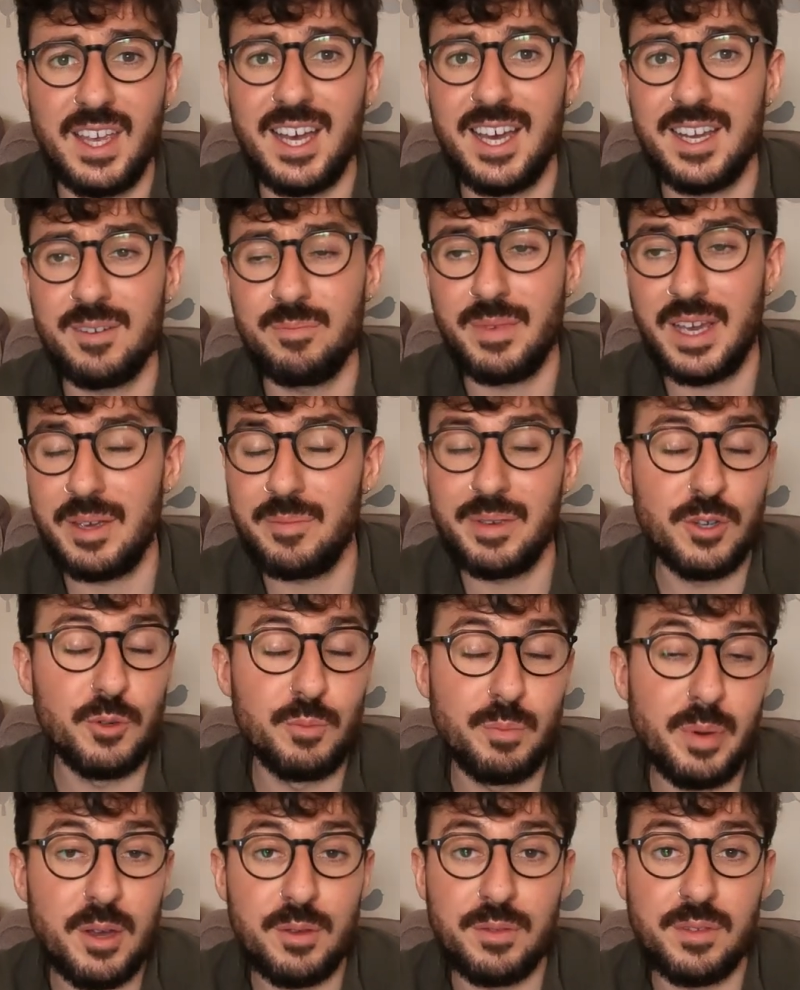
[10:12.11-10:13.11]
And maybe
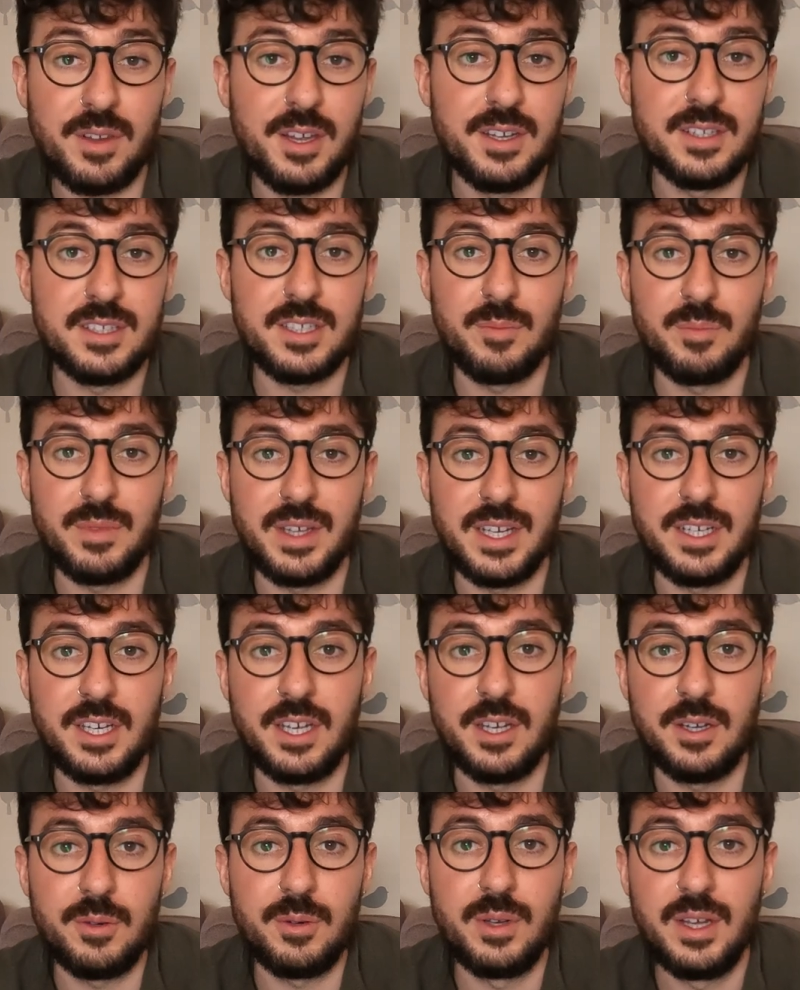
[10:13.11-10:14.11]
you'll both learn something
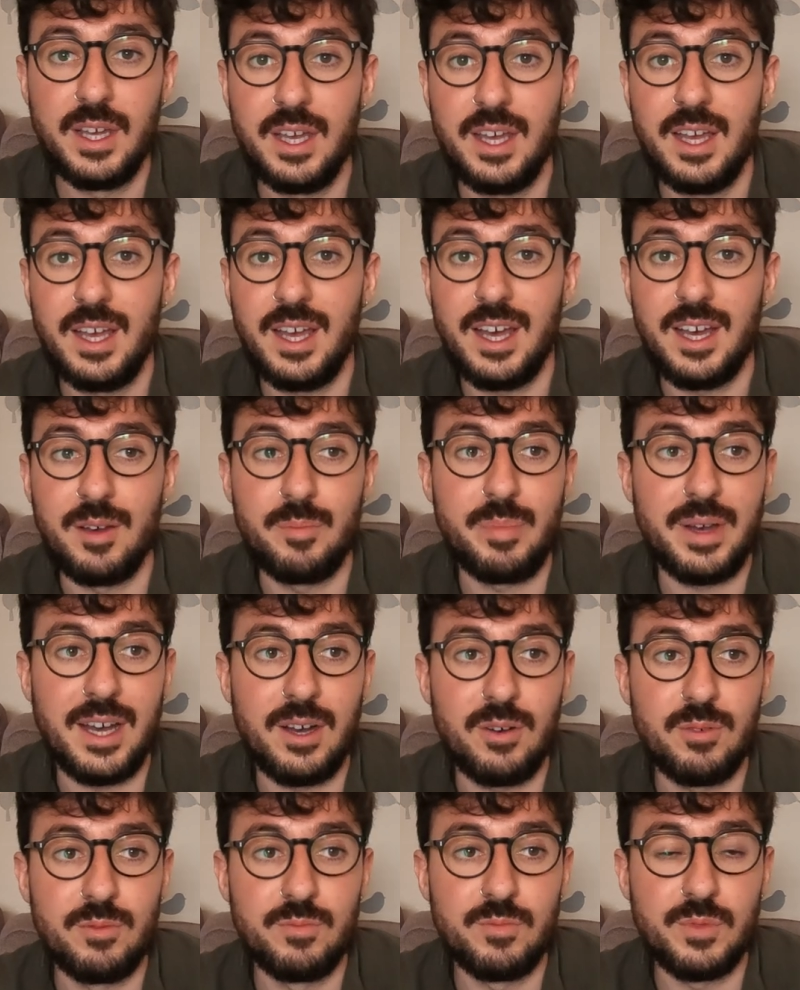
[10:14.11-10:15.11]
new
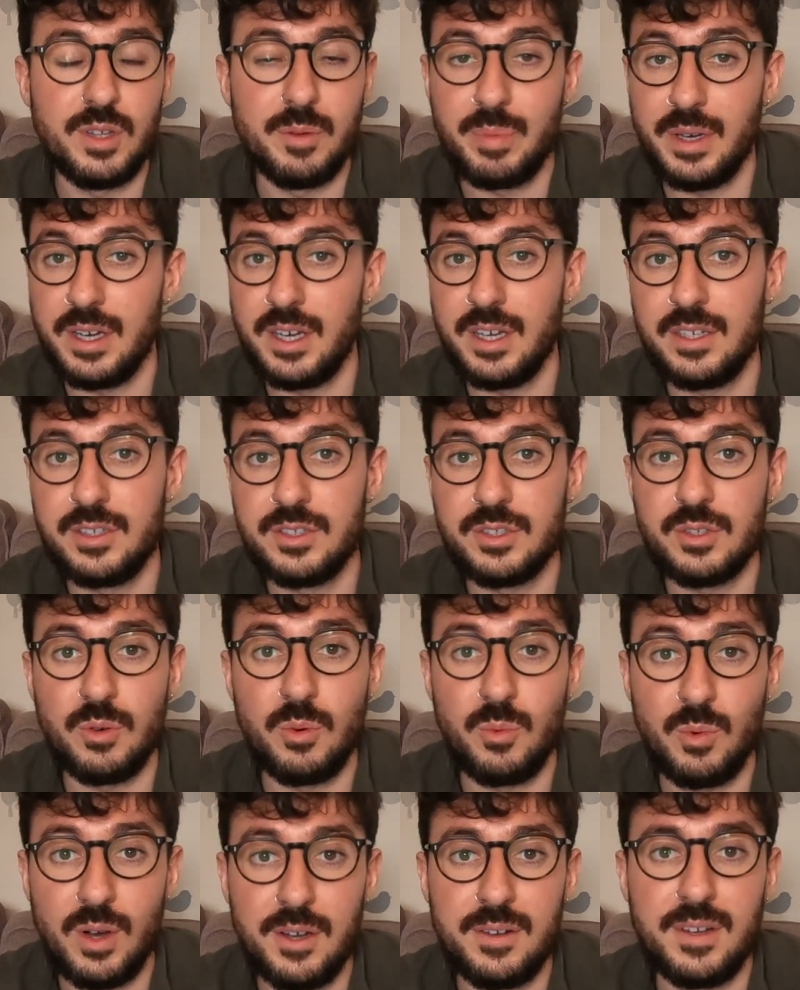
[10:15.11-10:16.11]
about the birds
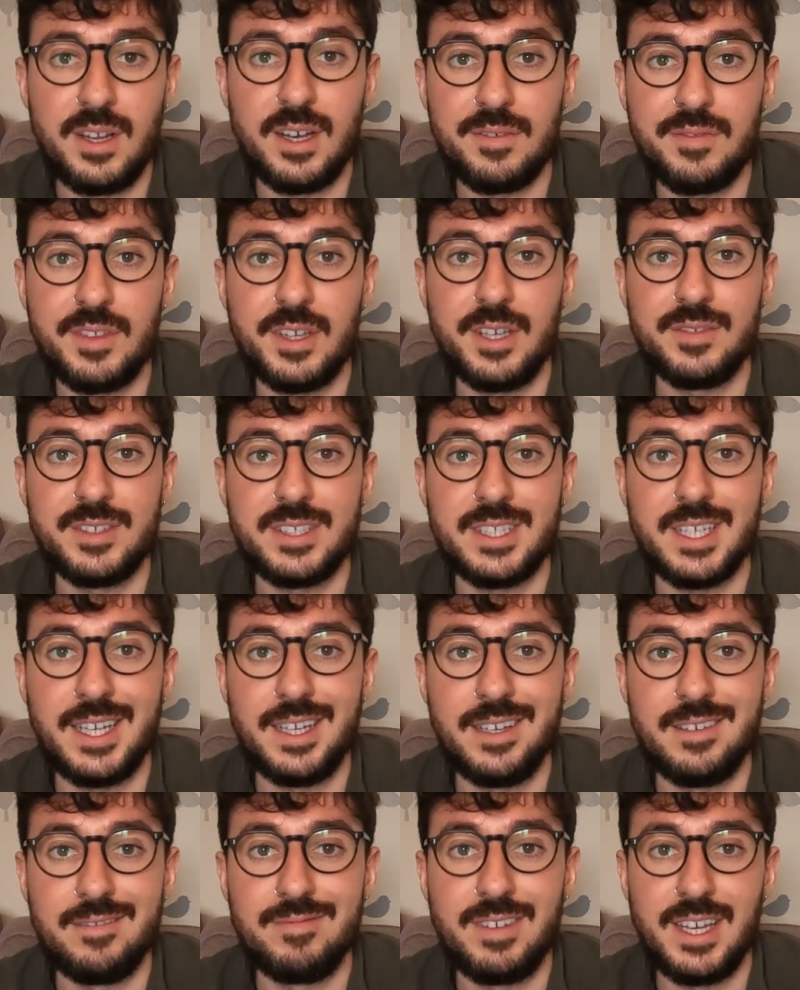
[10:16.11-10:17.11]
or wildlife that you've
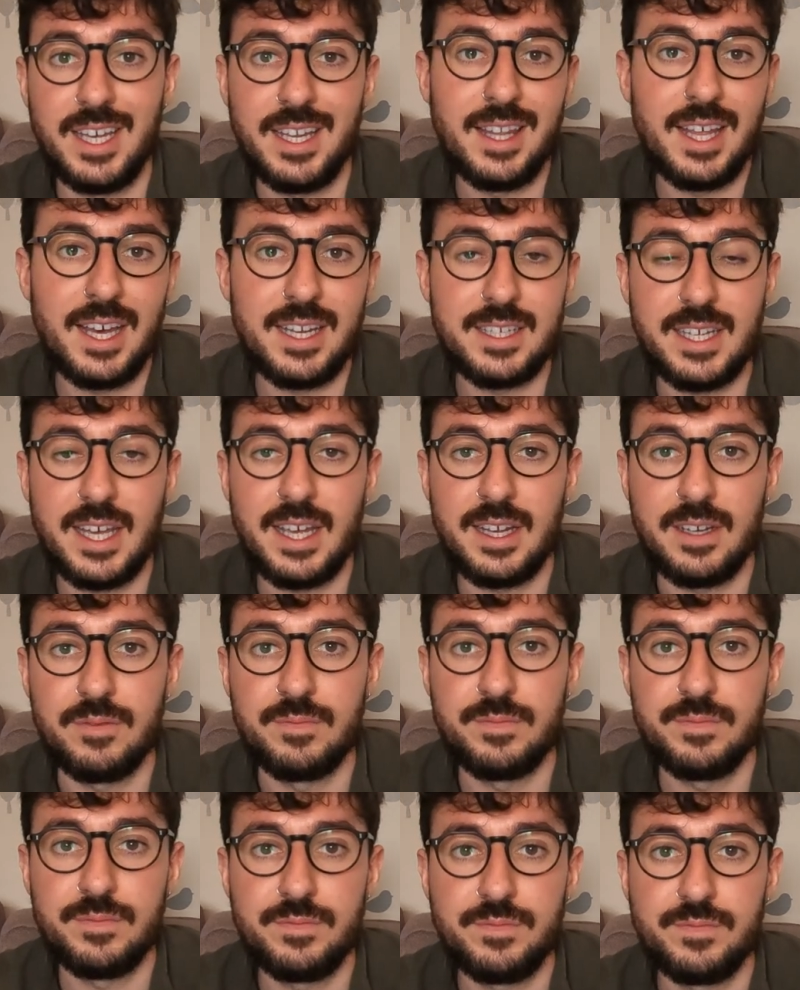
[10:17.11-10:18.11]
seen in that day.